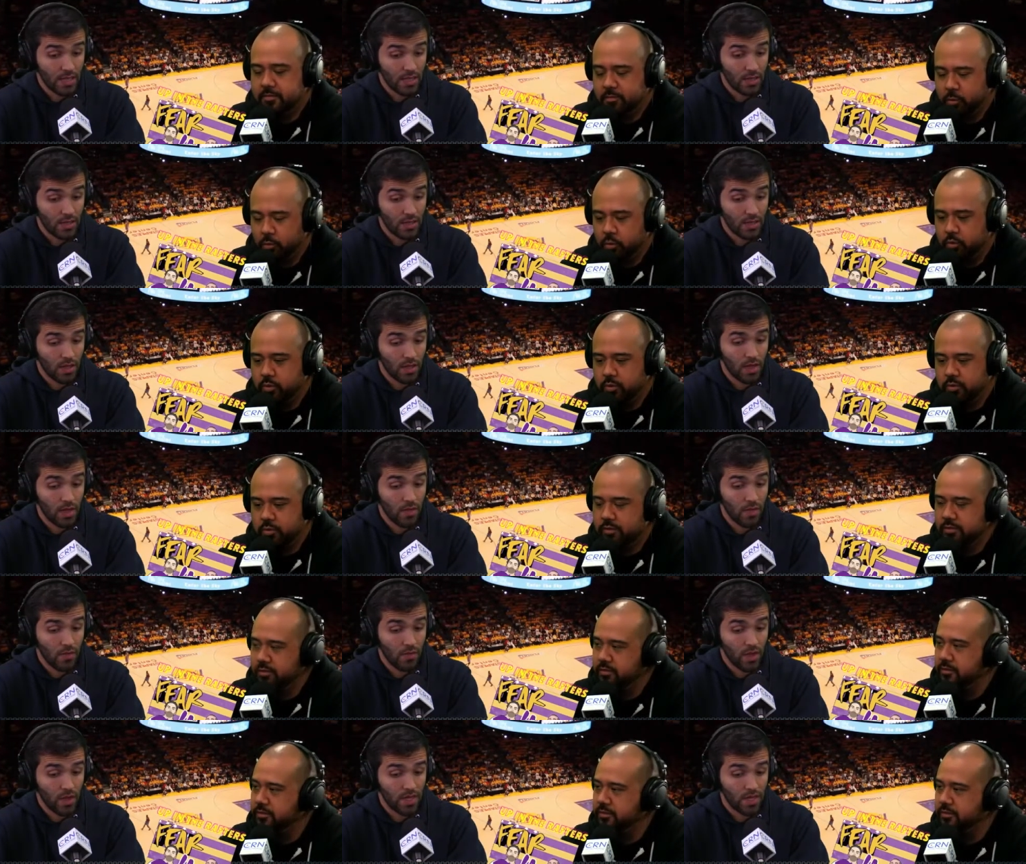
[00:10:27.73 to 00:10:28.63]
Speaker 1: oof, the
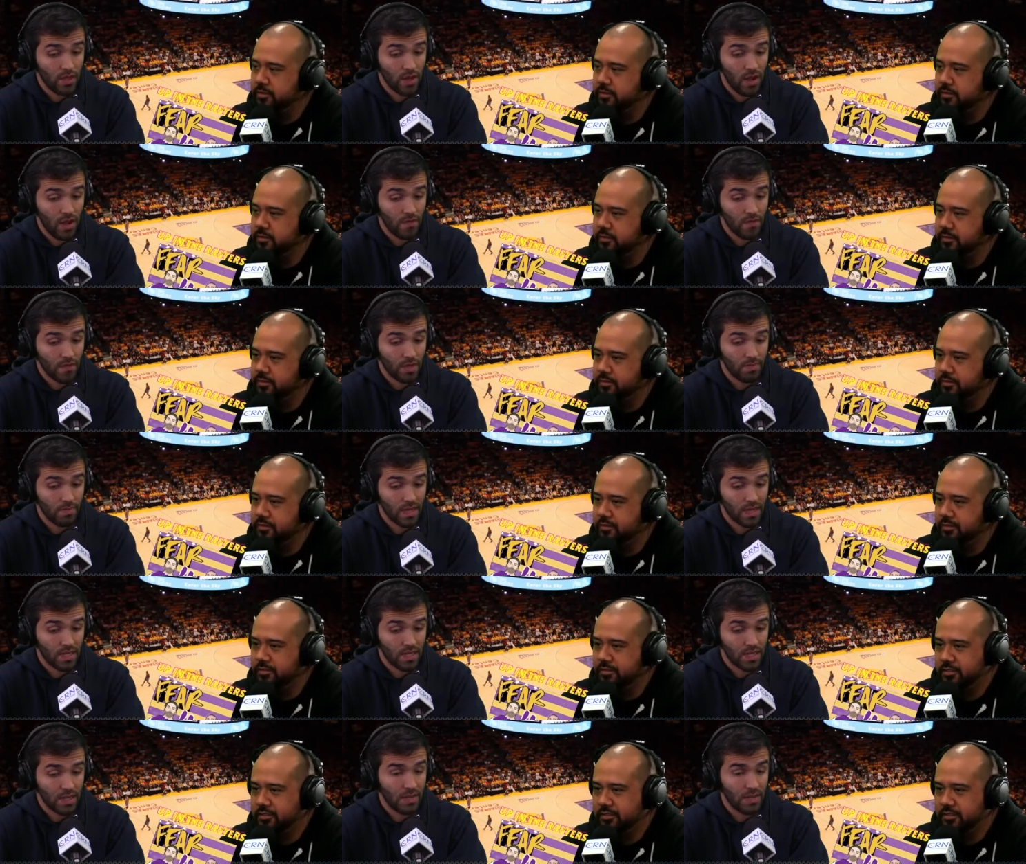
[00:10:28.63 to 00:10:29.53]
Western Conference
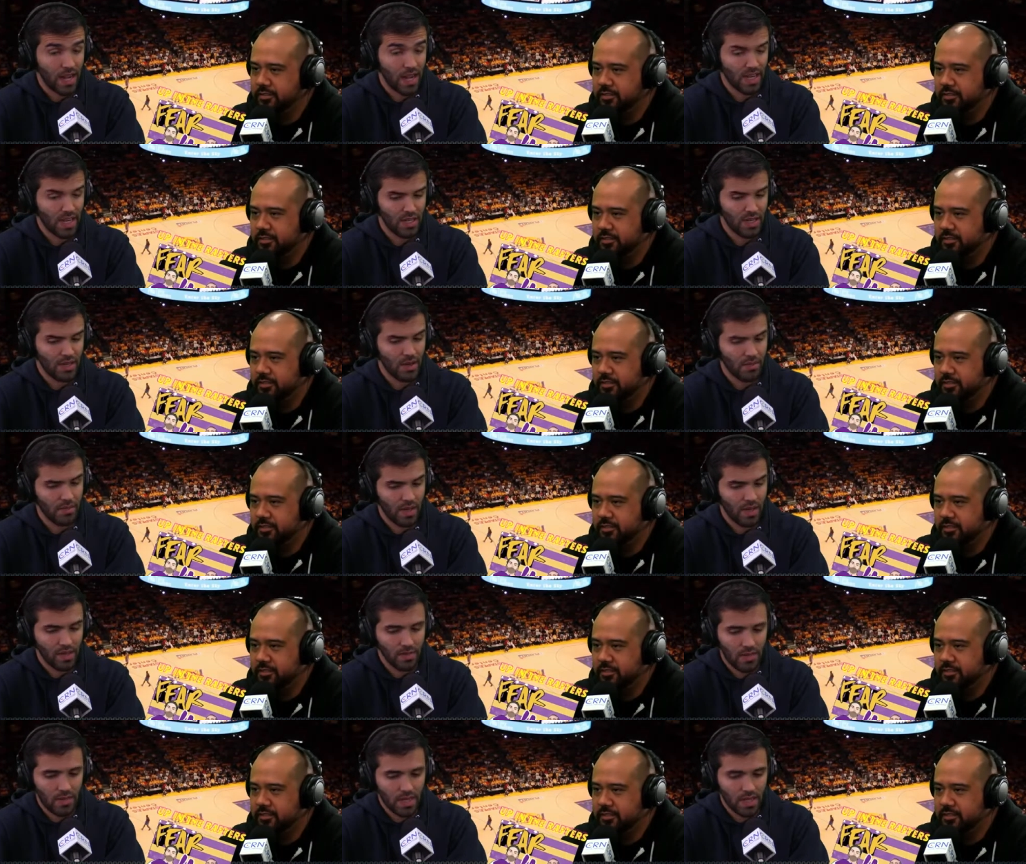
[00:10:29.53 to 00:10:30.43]
best team, actually the
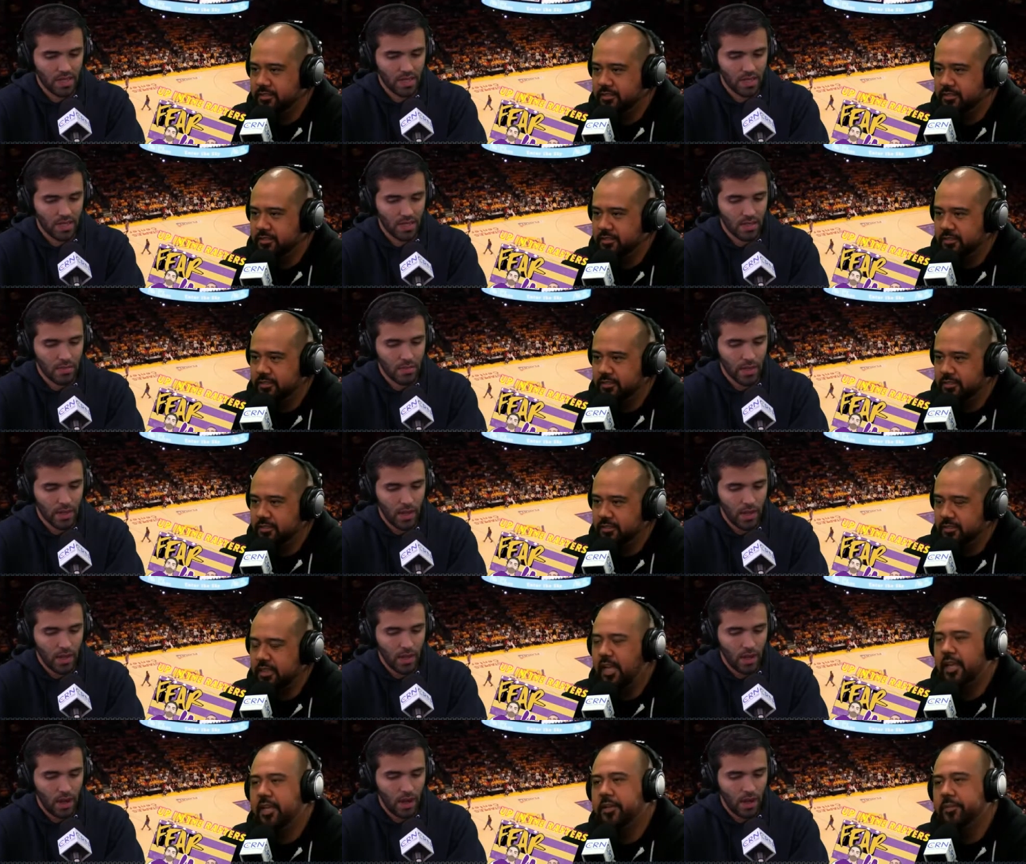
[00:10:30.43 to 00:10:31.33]
NBA's best team,
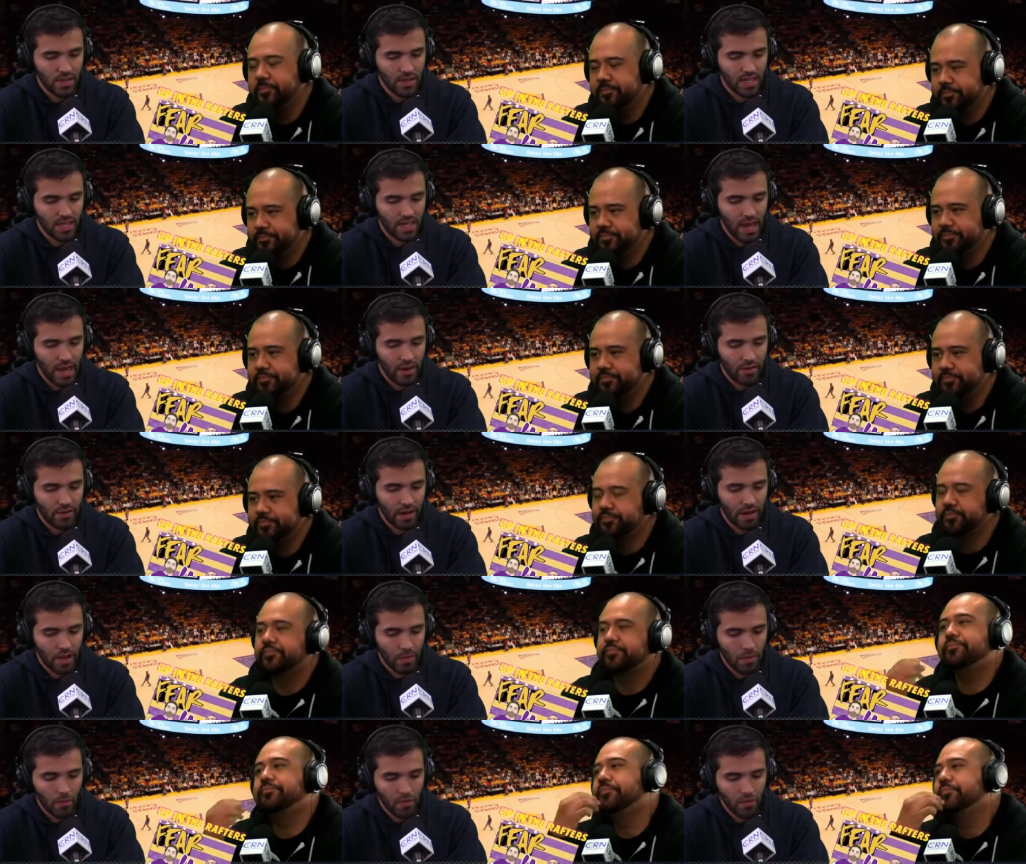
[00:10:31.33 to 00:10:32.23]
yeah, on Saturday,
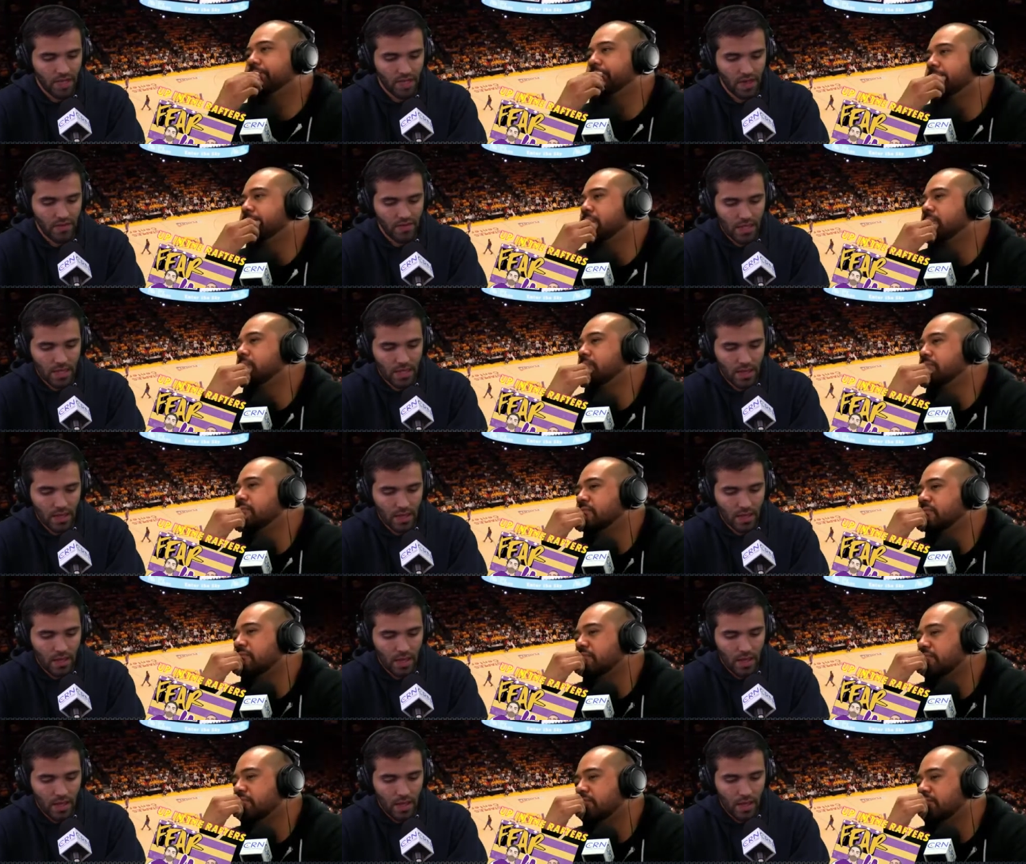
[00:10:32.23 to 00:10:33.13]
April 17th.
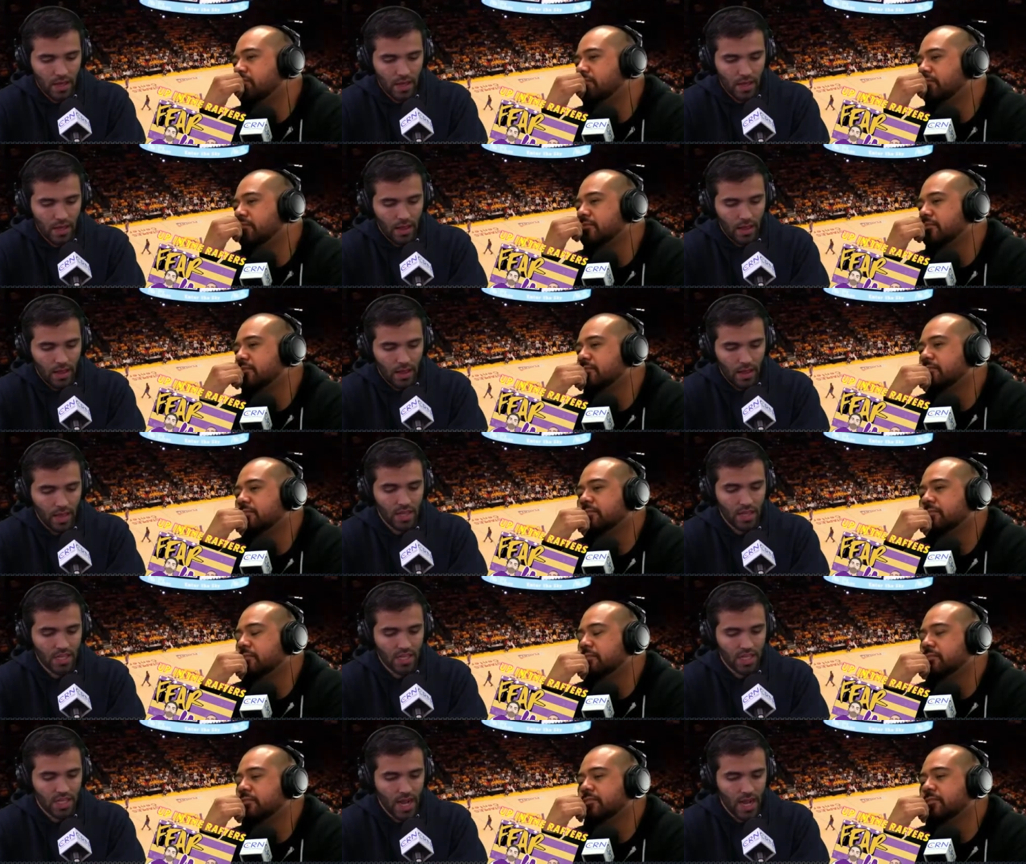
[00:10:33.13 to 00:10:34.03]
Then
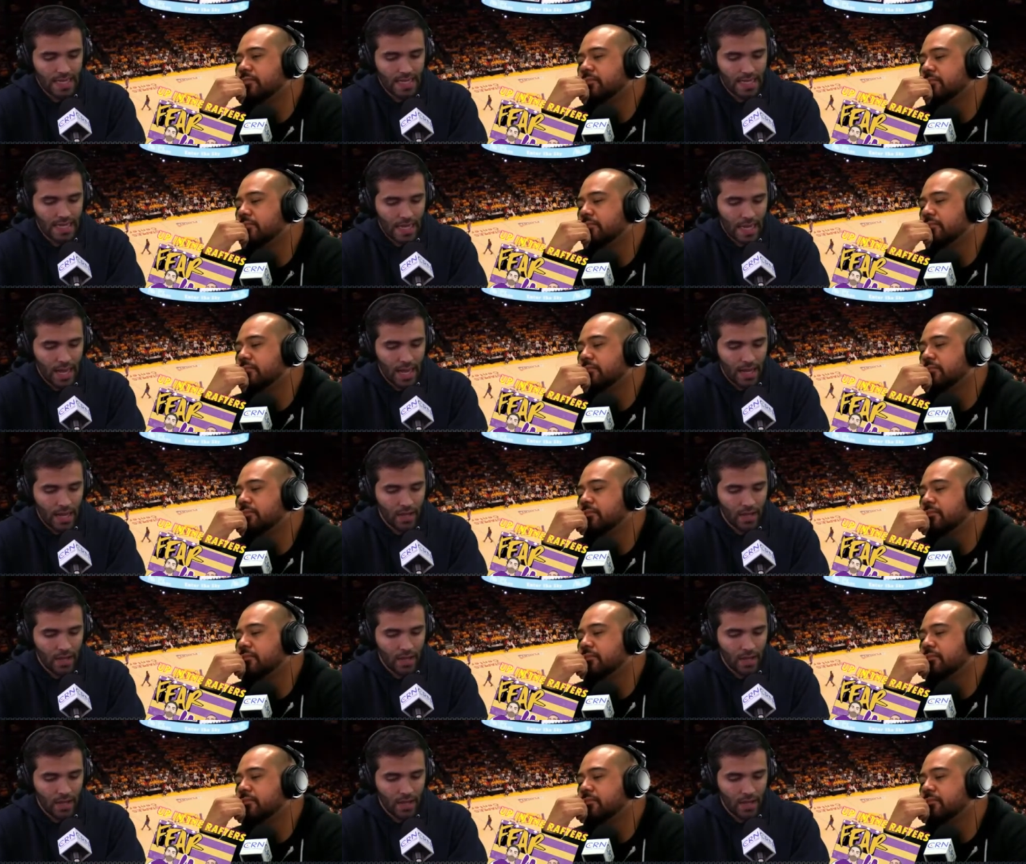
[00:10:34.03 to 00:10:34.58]
the Jazz again